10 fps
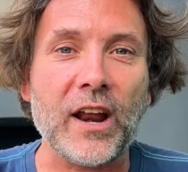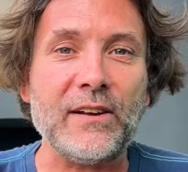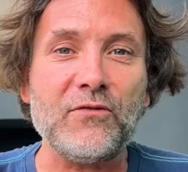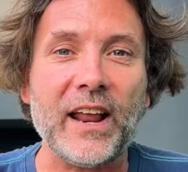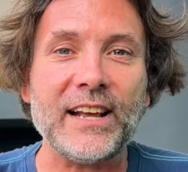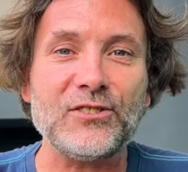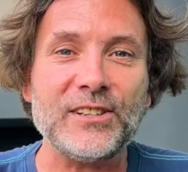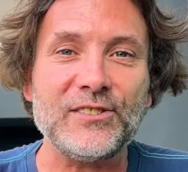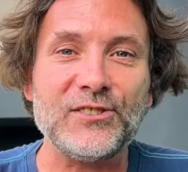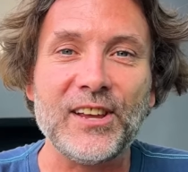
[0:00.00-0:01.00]
life
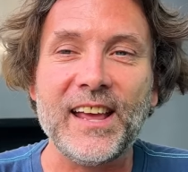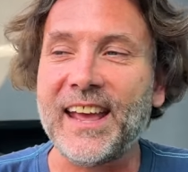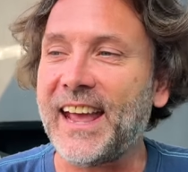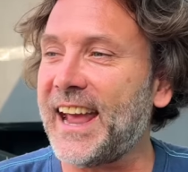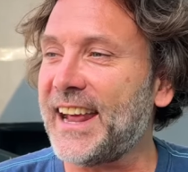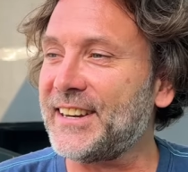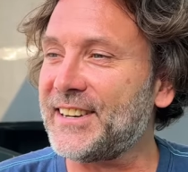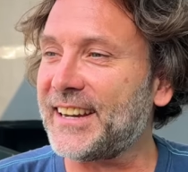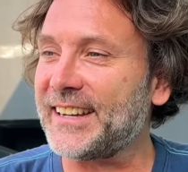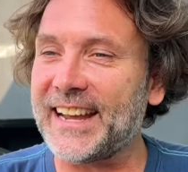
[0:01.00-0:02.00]
lessons,
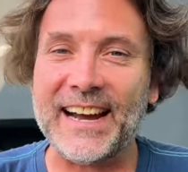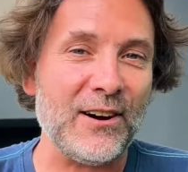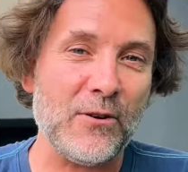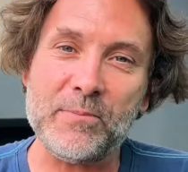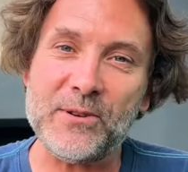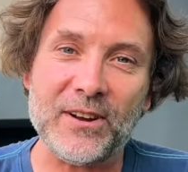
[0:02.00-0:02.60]
and uh, yeah, I hope you